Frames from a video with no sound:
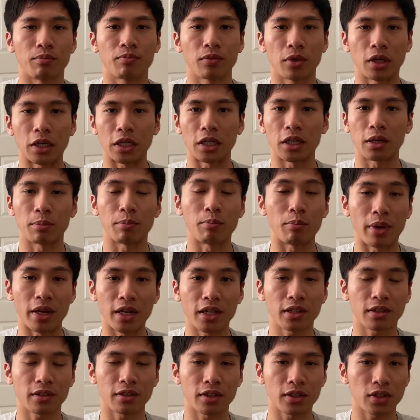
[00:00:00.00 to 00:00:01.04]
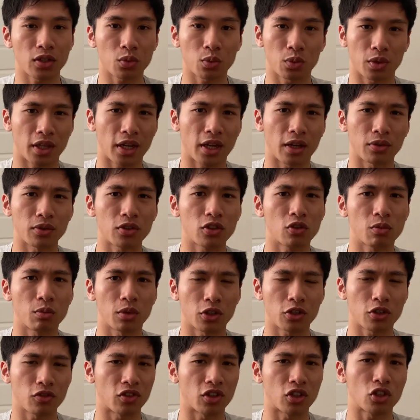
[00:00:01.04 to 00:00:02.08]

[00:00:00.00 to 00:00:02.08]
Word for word: uh, make this without too much of a